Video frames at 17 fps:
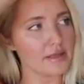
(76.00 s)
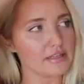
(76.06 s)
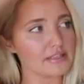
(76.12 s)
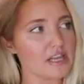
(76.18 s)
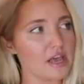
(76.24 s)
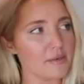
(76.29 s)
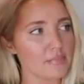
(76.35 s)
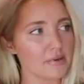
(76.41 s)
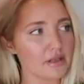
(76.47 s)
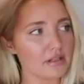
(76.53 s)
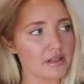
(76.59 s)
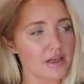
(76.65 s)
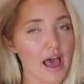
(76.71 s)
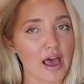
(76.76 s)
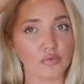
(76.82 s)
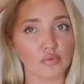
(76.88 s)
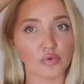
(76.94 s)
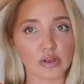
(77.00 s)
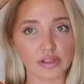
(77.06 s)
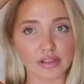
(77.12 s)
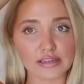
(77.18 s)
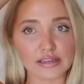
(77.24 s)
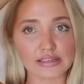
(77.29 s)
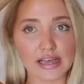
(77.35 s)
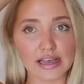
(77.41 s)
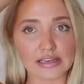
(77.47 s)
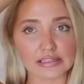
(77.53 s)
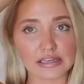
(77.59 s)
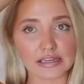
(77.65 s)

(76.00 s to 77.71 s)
but typically I really tend